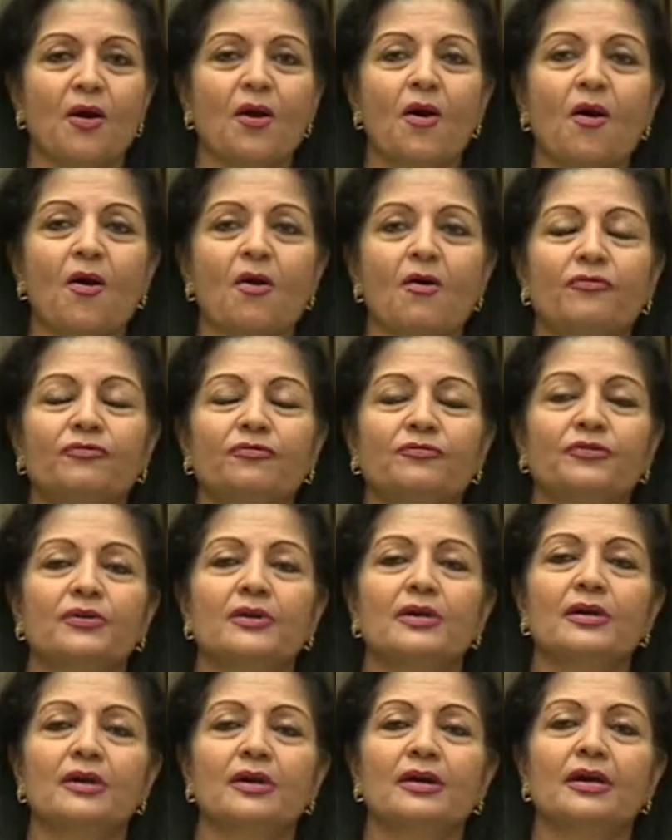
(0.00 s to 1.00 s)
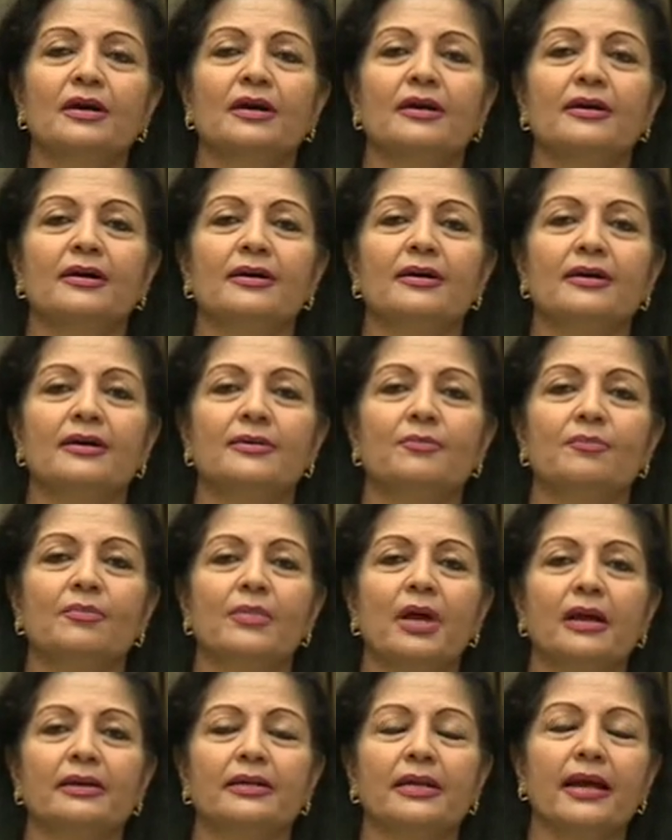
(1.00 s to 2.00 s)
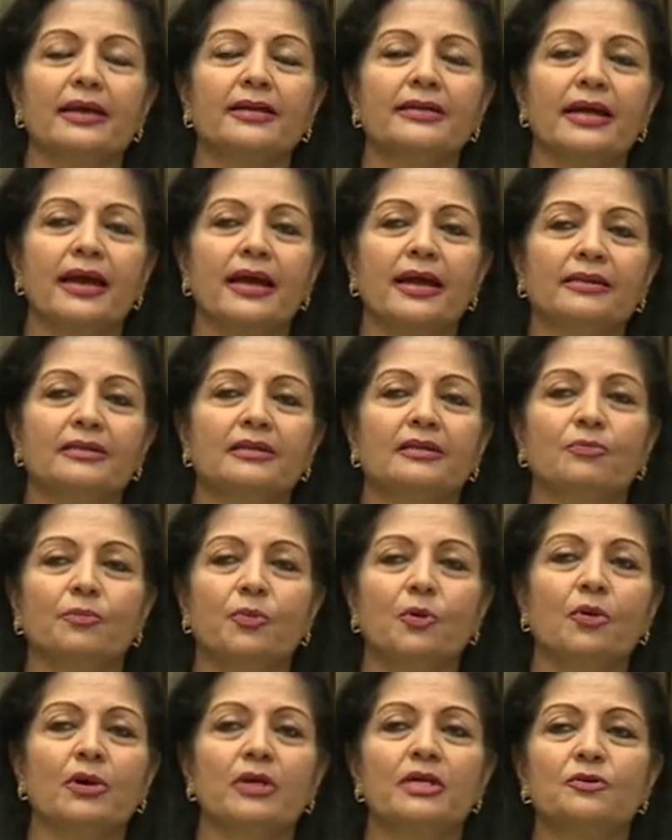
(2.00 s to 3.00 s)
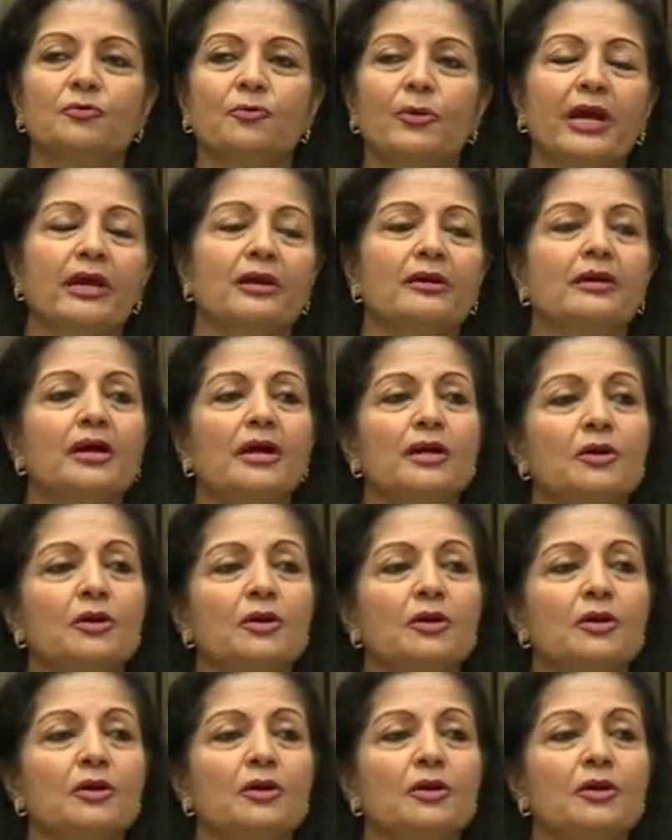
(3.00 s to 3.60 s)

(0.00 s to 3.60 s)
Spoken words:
of and at the point where